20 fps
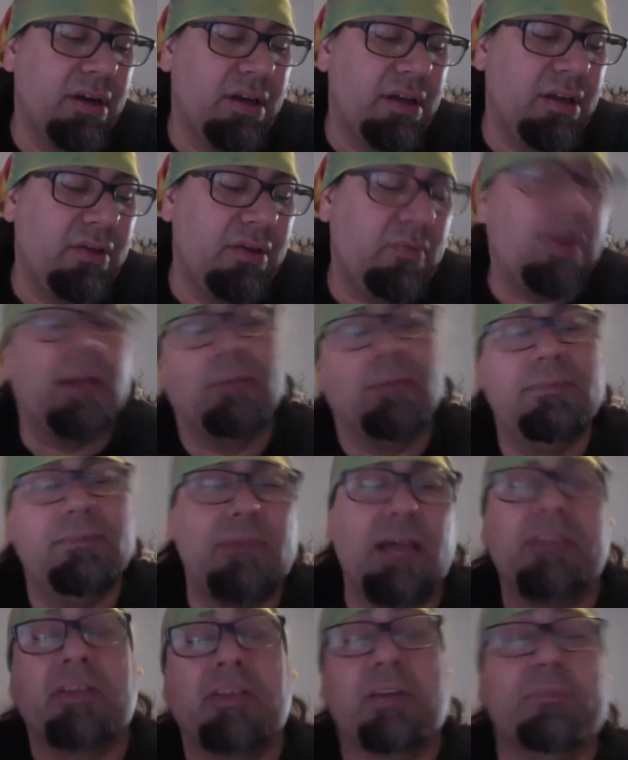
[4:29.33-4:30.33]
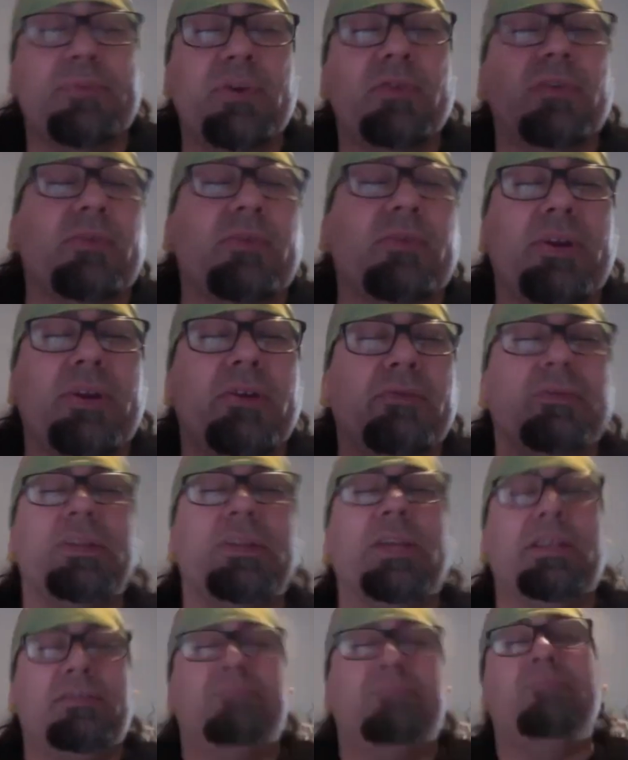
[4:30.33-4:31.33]
well, on the computer. We don't really
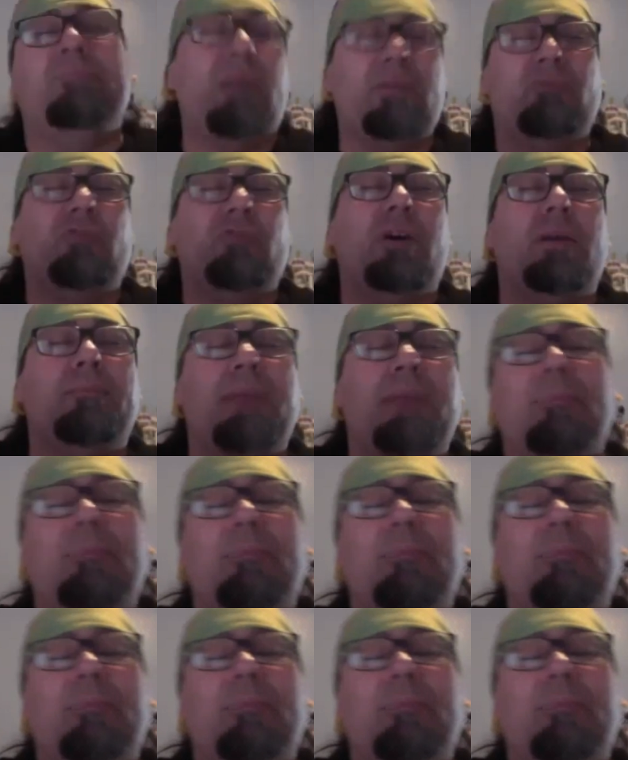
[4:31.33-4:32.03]
draw on paper,